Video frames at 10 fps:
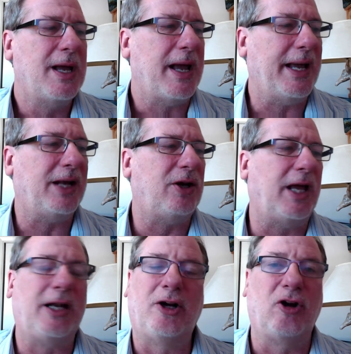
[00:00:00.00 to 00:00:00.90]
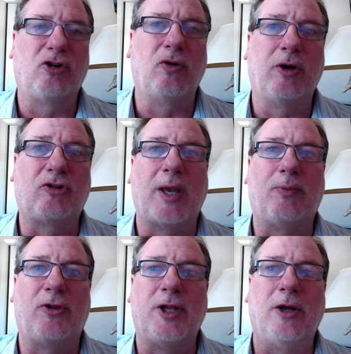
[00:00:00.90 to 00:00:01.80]
and and it also
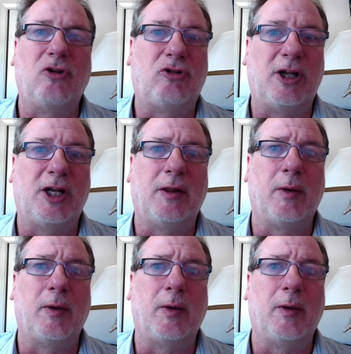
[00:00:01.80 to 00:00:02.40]
escapes the understanding of the